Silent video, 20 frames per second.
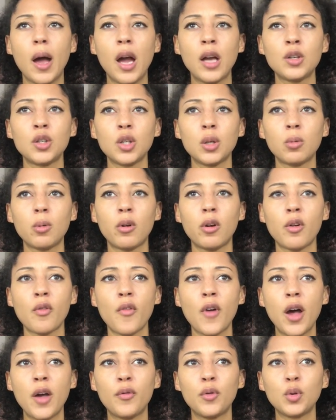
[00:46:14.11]
and do a
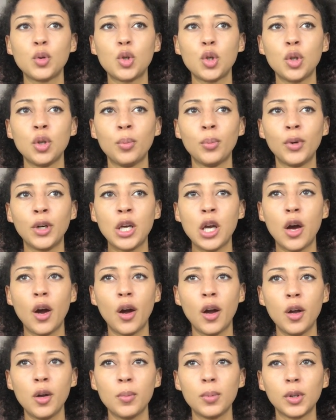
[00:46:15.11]
Revival 2.0